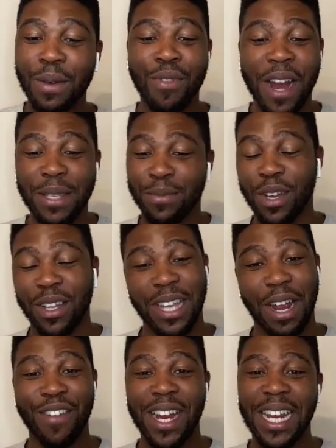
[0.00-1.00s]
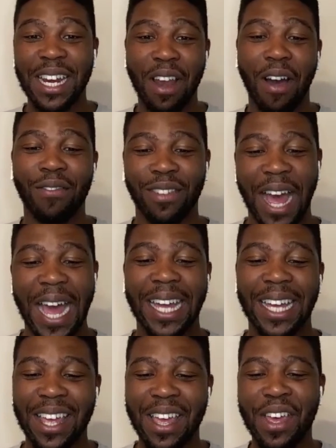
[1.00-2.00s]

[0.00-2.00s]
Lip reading: praise, because I really love like